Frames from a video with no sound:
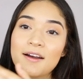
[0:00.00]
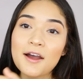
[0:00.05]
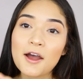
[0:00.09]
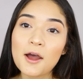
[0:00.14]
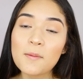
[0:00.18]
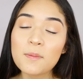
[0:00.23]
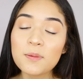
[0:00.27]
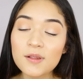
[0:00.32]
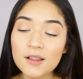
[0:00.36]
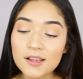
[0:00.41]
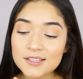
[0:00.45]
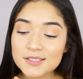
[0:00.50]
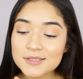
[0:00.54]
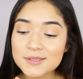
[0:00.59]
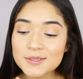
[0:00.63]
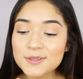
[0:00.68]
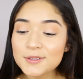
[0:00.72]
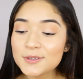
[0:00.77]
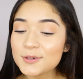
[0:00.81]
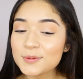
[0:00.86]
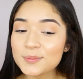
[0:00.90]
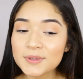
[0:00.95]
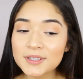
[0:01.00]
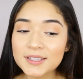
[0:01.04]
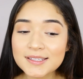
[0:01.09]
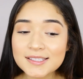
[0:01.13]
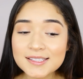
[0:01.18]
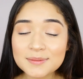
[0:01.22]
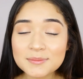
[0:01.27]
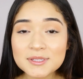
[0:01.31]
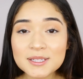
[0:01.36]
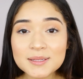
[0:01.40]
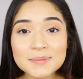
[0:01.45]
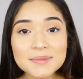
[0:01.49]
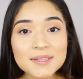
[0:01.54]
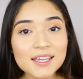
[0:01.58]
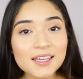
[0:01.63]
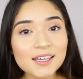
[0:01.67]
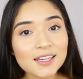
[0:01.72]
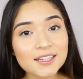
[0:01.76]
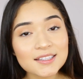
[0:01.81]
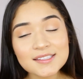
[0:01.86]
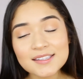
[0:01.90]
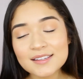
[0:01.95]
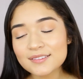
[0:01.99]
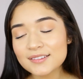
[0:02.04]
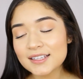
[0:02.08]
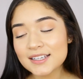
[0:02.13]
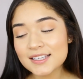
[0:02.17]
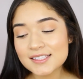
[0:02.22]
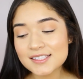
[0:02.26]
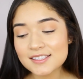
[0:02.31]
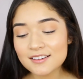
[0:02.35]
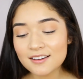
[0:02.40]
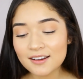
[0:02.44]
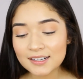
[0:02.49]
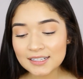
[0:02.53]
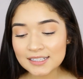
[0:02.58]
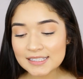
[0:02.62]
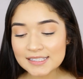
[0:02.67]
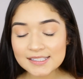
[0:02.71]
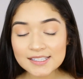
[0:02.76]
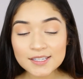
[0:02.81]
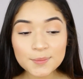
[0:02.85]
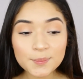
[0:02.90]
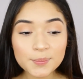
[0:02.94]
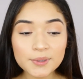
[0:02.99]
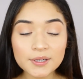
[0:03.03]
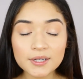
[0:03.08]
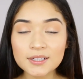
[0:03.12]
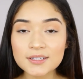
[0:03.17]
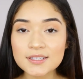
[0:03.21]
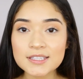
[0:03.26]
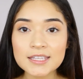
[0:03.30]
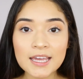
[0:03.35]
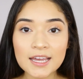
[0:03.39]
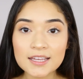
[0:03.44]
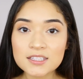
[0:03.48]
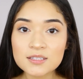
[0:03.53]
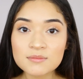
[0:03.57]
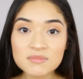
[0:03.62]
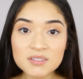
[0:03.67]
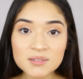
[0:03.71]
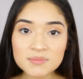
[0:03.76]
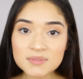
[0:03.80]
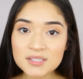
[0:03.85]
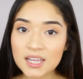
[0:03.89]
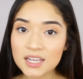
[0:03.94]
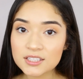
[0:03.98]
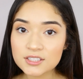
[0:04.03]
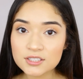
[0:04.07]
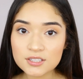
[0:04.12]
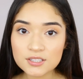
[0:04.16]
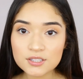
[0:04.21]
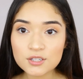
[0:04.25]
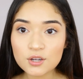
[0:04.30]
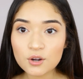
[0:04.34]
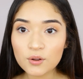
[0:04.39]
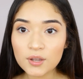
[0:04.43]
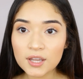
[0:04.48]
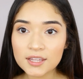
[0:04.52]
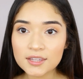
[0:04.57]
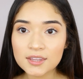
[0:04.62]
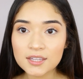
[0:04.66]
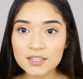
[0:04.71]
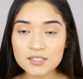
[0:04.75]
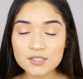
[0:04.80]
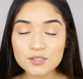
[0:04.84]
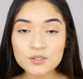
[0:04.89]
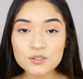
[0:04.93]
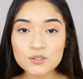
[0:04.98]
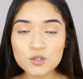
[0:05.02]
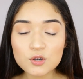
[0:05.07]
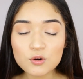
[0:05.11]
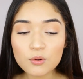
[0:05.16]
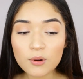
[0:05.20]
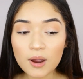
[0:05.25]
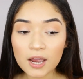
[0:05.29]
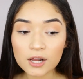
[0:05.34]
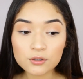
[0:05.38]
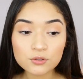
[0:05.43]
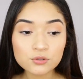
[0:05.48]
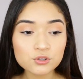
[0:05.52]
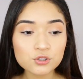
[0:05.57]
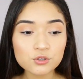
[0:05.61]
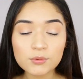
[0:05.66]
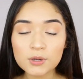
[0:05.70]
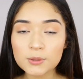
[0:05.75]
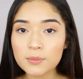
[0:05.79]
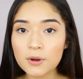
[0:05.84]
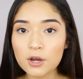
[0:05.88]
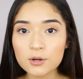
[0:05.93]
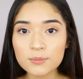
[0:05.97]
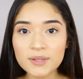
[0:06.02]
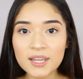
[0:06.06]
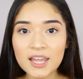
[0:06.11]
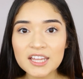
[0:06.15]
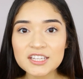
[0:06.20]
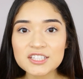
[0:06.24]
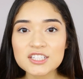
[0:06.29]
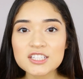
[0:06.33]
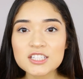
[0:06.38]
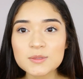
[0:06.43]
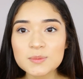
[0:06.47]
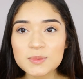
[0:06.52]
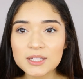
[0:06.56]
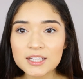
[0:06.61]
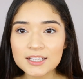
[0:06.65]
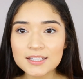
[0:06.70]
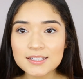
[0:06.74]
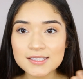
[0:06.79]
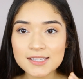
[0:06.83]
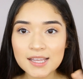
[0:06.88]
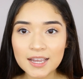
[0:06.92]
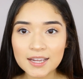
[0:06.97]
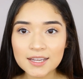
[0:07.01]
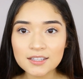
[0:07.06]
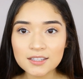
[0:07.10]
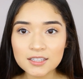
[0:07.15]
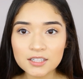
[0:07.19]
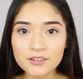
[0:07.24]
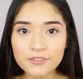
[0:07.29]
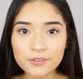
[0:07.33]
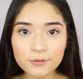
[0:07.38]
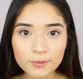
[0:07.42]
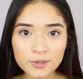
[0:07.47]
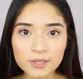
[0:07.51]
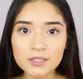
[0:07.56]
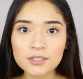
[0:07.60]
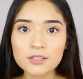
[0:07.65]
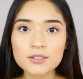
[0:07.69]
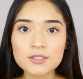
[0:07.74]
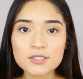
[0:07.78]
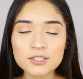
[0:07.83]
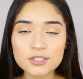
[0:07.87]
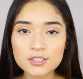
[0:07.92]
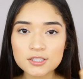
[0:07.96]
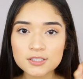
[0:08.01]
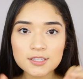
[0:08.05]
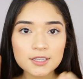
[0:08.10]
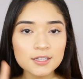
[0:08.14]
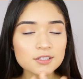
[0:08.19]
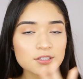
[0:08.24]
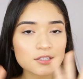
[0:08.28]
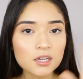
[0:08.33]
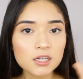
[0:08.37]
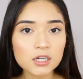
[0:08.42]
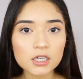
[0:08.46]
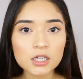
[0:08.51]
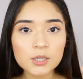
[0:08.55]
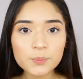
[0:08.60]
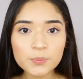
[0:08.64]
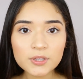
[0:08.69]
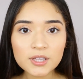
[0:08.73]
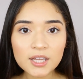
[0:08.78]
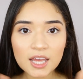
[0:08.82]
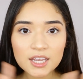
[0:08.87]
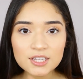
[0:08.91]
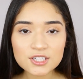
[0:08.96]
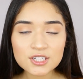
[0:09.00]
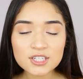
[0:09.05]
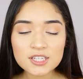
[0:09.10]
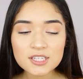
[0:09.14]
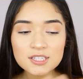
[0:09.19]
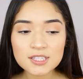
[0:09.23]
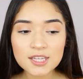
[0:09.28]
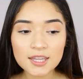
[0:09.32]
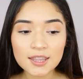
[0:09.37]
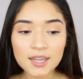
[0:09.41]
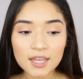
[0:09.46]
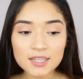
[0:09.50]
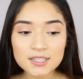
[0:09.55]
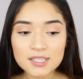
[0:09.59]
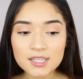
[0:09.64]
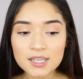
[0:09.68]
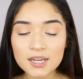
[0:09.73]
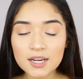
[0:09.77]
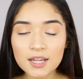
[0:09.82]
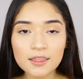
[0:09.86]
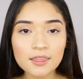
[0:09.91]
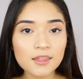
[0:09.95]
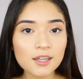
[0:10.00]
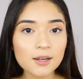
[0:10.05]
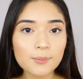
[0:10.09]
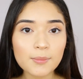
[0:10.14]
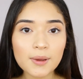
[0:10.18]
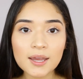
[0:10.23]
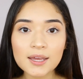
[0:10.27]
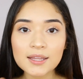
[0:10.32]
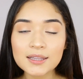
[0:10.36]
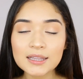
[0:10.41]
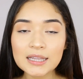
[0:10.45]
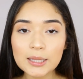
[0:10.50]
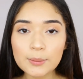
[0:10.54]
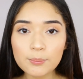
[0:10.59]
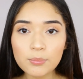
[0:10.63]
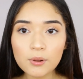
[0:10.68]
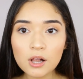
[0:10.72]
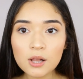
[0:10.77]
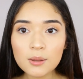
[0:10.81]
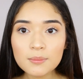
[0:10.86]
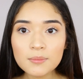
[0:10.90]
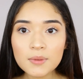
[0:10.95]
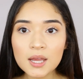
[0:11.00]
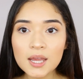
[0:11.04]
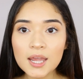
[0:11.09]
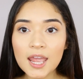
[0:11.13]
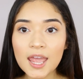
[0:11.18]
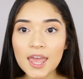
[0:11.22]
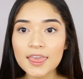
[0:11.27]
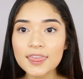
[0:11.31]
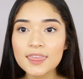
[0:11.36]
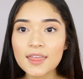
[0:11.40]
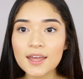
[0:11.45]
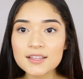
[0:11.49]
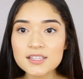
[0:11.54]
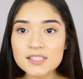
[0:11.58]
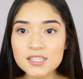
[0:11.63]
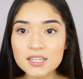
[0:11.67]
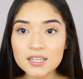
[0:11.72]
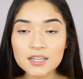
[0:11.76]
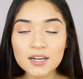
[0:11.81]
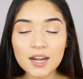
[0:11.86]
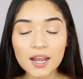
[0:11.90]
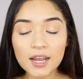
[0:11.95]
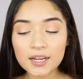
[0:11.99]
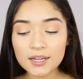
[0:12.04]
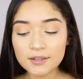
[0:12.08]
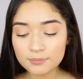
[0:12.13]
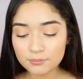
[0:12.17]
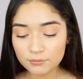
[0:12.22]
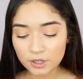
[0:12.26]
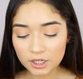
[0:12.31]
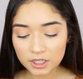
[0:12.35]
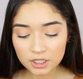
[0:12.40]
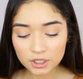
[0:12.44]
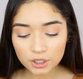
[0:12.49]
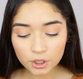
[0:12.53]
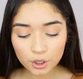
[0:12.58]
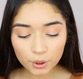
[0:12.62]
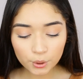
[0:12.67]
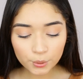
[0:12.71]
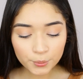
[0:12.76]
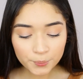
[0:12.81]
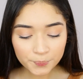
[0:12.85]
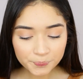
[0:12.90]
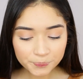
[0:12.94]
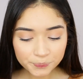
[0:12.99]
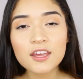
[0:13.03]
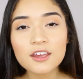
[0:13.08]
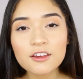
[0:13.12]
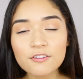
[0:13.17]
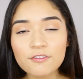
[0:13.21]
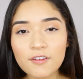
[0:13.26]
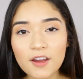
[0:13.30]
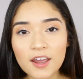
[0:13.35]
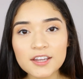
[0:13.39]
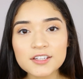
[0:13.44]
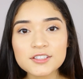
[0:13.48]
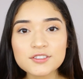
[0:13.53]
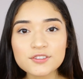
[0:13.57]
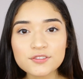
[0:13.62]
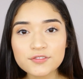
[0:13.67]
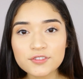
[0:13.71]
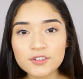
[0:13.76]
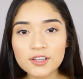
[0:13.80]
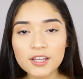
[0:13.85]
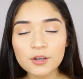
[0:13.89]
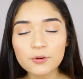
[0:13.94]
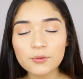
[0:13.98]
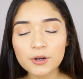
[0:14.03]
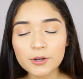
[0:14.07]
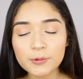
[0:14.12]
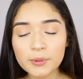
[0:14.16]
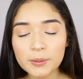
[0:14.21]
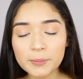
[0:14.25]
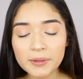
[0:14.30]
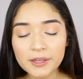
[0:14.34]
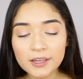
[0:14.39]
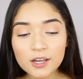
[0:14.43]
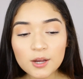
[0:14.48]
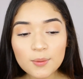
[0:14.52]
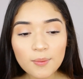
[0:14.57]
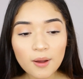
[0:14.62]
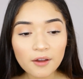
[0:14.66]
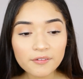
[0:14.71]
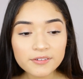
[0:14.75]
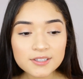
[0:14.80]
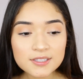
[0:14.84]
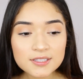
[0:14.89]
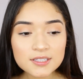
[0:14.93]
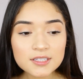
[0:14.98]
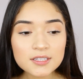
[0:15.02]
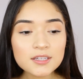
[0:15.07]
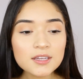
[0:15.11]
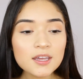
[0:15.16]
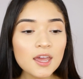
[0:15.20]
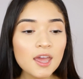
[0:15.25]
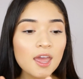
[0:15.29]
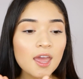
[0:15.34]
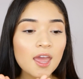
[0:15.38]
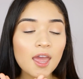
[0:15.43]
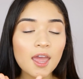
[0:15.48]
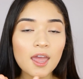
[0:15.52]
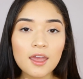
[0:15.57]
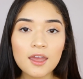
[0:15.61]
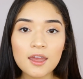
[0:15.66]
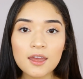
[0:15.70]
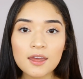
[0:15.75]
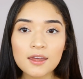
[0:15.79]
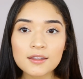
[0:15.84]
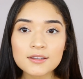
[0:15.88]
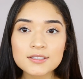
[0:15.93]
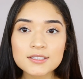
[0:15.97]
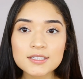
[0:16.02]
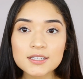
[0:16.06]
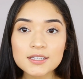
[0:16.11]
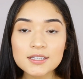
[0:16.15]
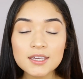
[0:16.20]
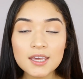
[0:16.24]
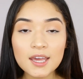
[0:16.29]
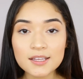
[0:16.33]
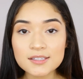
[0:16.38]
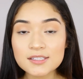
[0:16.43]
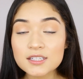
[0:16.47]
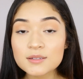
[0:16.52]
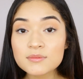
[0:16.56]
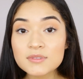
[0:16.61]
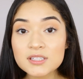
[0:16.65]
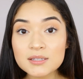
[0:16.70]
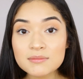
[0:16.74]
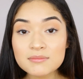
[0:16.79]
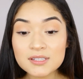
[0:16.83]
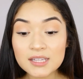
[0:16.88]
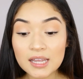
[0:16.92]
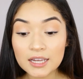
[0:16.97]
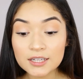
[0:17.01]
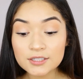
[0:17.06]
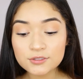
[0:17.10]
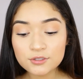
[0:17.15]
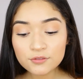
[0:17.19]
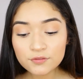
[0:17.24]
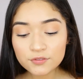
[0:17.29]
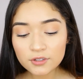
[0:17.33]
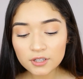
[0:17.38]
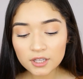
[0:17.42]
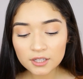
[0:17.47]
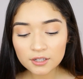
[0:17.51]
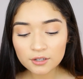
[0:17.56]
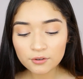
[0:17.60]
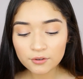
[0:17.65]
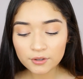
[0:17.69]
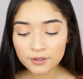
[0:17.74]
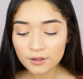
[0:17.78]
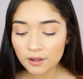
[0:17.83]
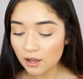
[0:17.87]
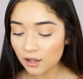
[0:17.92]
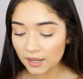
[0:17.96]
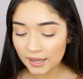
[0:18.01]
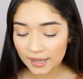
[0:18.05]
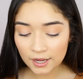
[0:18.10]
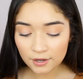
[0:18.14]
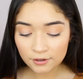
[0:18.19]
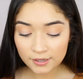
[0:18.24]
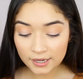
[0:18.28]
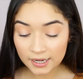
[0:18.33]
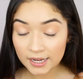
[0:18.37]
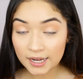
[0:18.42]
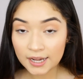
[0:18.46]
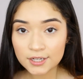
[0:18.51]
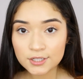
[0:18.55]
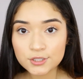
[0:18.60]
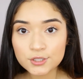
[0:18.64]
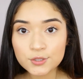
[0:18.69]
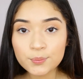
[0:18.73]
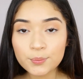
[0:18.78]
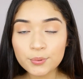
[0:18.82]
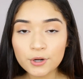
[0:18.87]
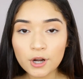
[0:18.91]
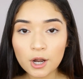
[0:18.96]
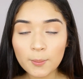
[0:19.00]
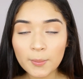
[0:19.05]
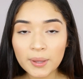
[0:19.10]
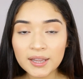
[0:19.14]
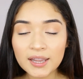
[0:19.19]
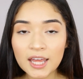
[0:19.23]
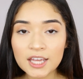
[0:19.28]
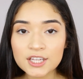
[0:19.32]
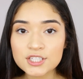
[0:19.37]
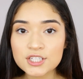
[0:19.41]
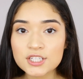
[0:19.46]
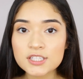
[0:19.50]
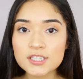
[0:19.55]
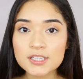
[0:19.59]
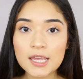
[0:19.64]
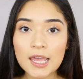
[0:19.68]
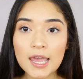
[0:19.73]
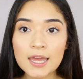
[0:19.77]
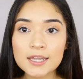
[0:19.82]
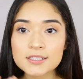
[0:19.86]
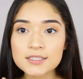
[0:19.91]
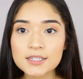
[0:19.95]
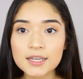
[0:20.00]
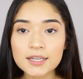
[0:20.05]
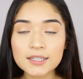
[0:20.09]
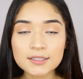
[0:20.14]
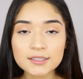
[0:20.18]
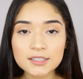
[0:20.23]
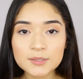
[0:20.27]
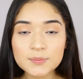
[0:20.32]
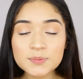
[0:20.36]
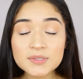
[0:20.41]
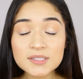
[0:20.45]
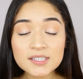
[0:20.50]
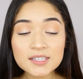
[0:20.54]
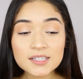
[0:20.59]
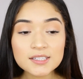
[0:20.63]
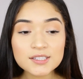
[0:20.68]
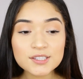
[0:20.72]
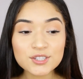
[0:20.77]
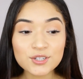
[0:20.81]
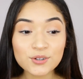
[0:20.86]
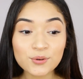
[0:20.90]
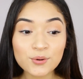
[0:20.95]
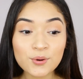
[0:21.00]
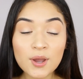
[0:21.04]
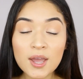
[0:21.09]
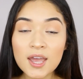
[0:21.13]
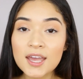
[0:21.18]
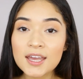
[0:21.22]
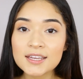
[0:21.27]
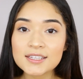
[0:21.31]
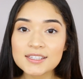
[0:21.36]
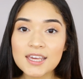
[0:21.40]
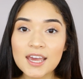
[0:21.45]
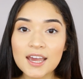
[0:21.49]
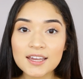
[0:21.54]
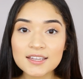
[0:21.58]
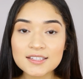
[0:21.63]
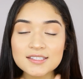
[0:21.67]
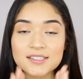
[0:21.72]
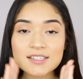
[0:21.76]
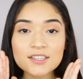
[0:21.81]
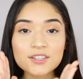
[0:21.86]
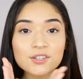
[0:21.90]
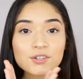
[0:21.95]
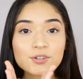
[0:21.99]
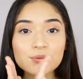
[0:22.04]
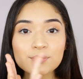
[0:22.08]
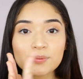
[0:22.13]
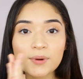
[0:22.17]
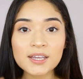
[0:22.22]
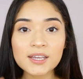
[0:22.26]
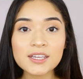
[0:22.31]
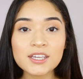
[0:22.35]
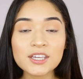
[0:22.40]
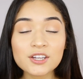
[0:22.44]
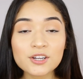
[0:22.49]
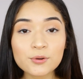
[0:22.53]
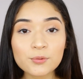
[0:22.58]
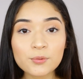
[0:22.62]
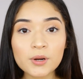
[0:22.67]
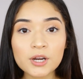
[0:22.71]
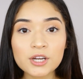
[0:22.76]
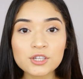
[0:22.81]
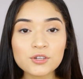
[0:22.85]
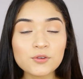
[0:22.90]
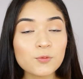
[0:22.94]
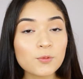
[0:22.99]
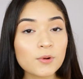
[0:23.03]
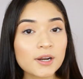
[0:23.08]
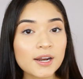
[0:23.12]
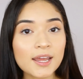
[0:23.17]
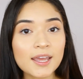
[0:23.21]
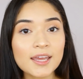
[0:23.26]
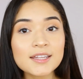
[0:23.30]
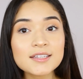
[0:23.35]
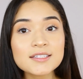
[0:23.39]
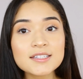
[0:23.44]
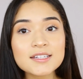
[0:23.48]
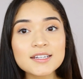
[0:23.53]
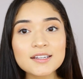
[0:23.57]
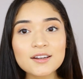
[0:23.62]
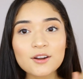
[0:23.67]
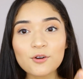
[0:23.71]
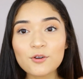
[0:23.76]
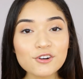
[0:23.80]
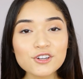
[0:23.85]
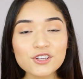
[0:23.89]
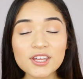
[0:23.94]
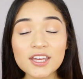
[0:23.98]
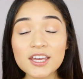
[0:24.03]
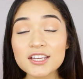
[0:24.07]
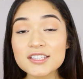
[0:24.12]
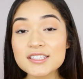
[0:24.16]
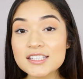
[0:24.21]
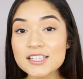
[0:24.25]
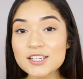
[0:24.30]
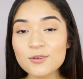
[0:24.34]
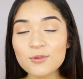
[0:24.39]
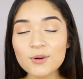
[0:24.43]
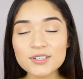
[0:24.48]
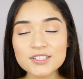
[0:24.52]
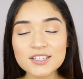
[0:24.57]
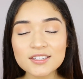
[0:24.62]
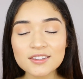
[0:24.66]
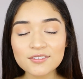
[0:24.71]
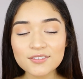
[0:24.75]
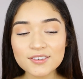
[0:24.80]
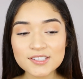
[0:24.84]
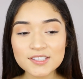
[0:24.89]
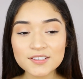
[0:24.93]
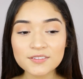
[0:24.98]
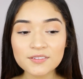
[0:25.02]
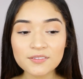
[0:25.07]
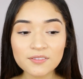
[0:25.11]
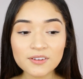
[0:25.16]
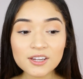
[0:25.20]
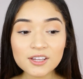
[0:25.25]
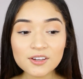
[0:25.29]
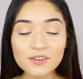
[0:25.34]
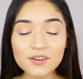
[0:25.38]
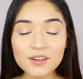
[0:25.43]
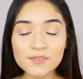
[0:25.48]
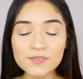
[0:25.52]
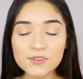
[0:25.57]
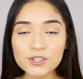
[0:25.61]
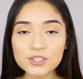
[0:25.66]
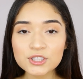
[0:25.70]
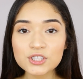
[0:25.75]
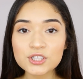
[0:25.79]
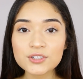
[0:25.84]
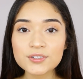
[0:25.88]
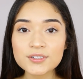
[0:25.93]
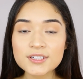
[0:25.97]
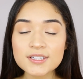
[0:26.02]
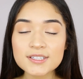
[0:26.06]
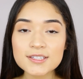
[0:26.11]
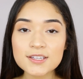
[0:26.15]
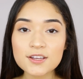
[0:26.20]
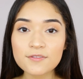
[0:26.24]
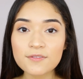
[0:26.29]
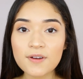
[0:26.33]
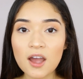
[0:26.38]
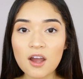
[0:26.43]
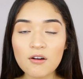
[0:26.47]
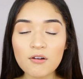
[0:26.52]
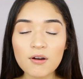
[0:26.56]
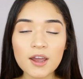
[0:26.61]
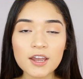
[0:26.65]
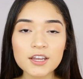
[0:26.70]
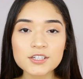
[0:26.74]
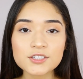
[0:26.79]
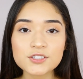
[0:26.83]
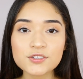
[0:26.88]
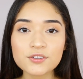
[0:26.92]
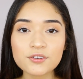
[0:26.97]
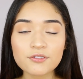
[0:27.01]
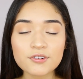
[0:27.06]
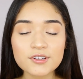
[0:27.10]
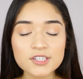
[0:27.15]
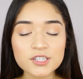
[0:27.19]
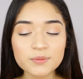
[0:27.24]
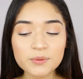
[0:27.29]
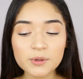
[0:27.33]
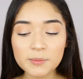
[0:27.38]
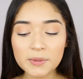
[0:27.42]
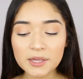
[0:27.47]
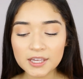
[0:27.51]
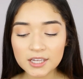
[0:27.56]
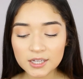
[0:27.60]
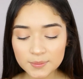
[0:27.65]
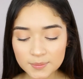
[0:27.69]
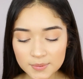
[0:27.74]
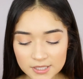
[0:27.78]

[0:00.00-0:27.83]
Applause to you, because sometimes I get so lazy, honestly. But yeah, sometimes I just go like this to school. I don't do my bottom lashes because I love the way it looks, just like upper lashes, and that's it. And then my lip balm, and that's it. I'm ready to go if I do feel like wearing my makeup, obviously. And yeah, sometimes I do feel like going all out, and I do put on my lashes and a lipstick. So yeah, it's either here where you want to end it, or you can continue watching the rest of the video if you're curious of how I do the rest of my makeup.